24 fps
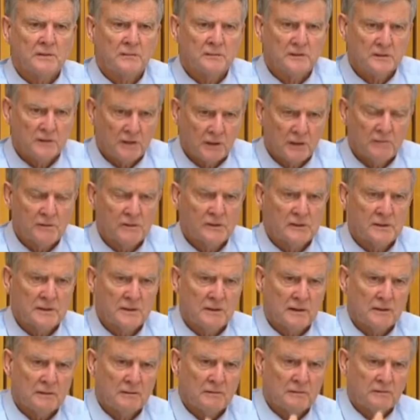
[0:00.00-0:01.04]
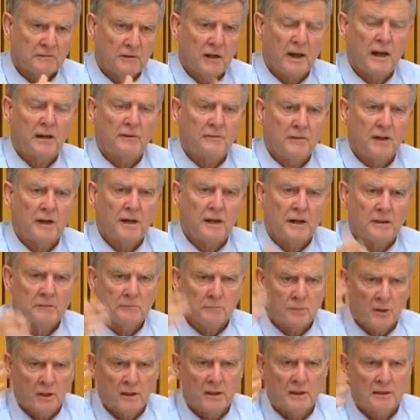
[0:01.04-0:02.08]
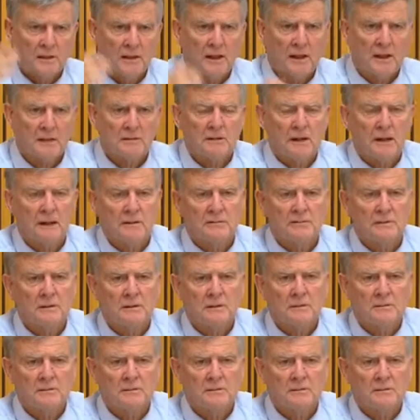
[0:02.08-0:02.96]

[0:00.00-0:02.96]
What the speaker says: Service firefighting by aircraft?